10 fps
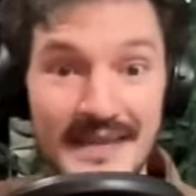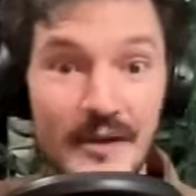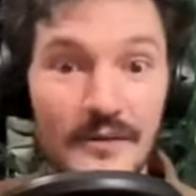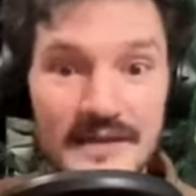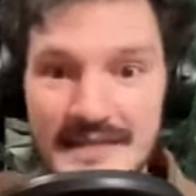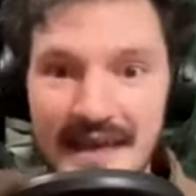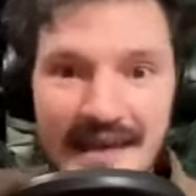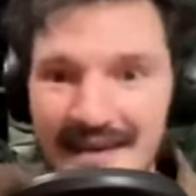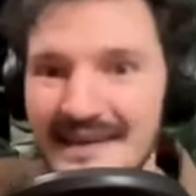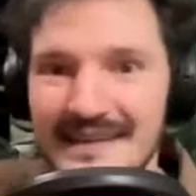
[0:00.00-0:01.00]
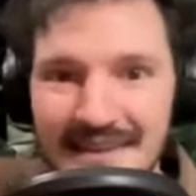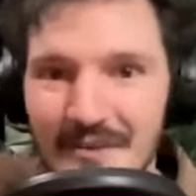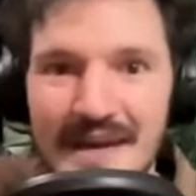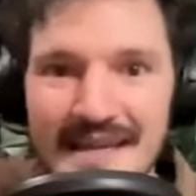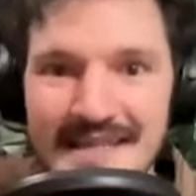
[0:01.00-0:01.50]
and all these like
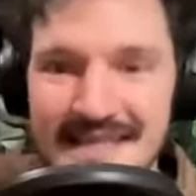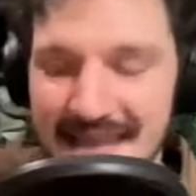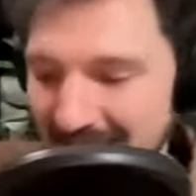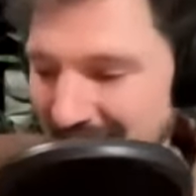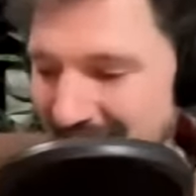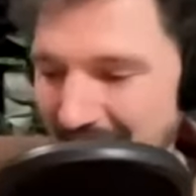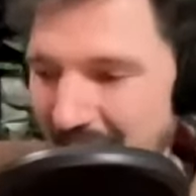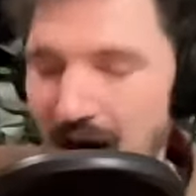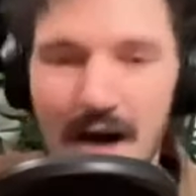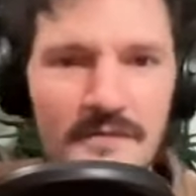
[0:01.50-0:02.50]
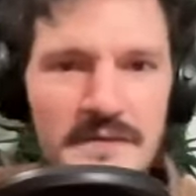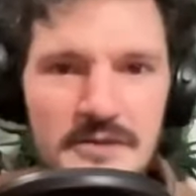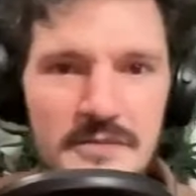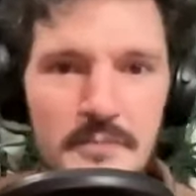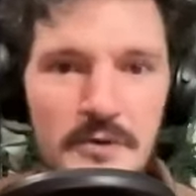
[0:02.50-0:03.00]
little hints like the
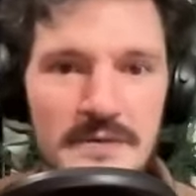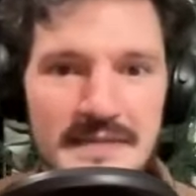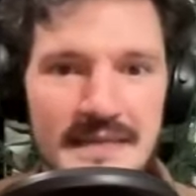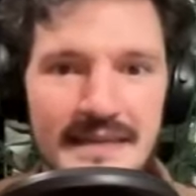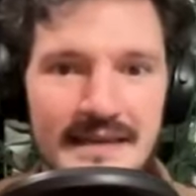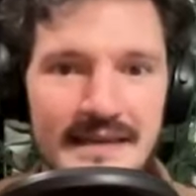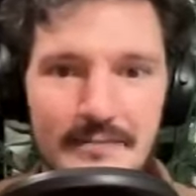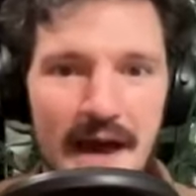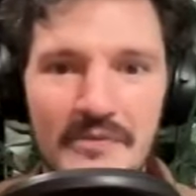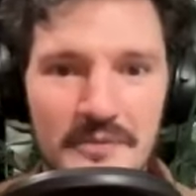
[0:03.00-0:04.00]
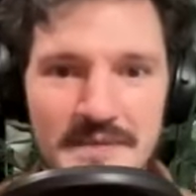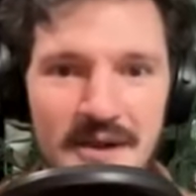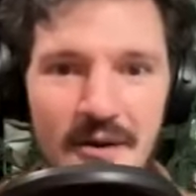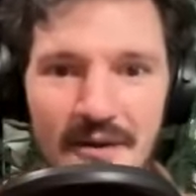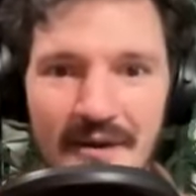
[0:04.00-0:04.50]
officer's boots in the bathroom
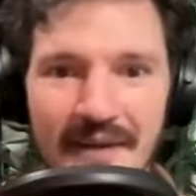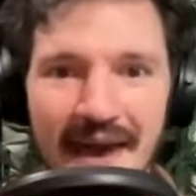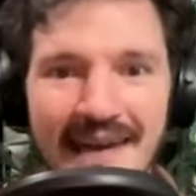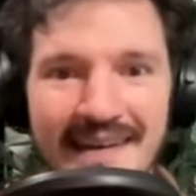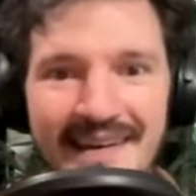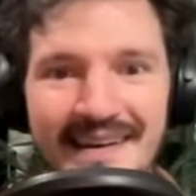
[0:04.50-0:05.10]
stall and all that.